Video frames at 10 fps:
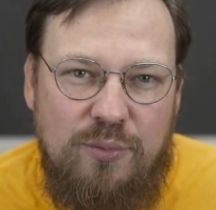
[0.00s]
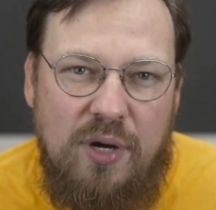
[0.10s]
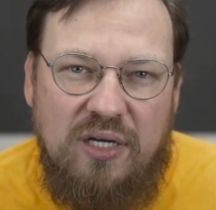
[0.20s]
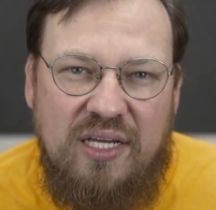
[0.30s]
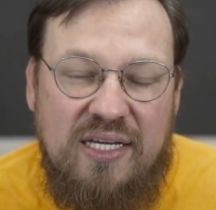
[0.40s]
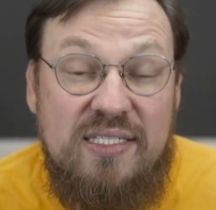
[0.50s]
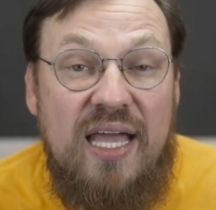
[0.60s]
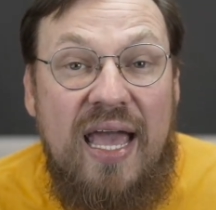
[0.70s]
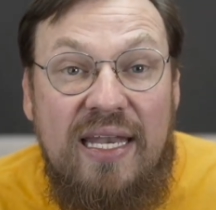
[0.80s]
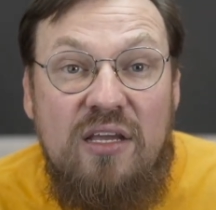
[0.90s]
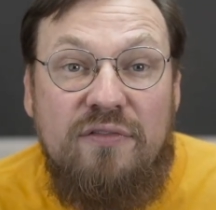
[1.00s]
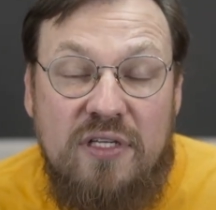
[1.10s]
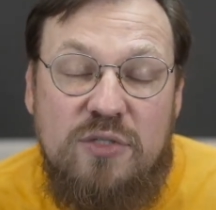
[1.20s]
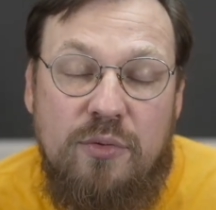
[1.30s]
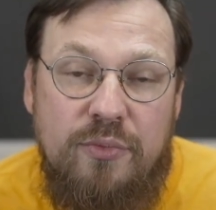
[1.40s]
podcast. Any of
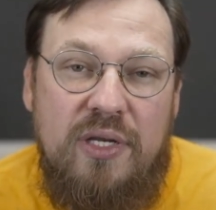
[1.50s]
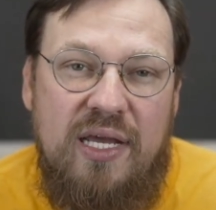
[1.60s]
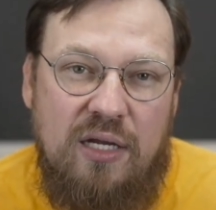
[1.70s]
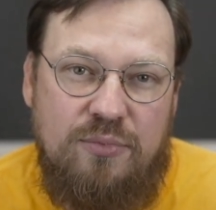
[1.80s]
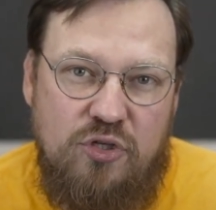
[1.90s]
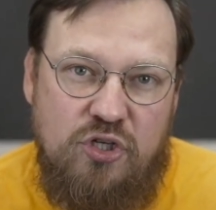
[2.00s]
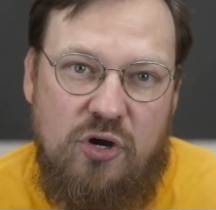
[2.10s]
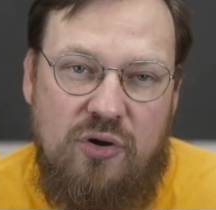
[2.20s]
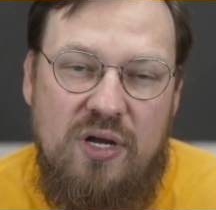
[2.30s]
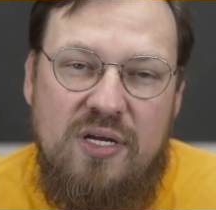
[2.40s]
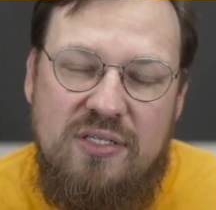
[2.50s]
this will really help the show.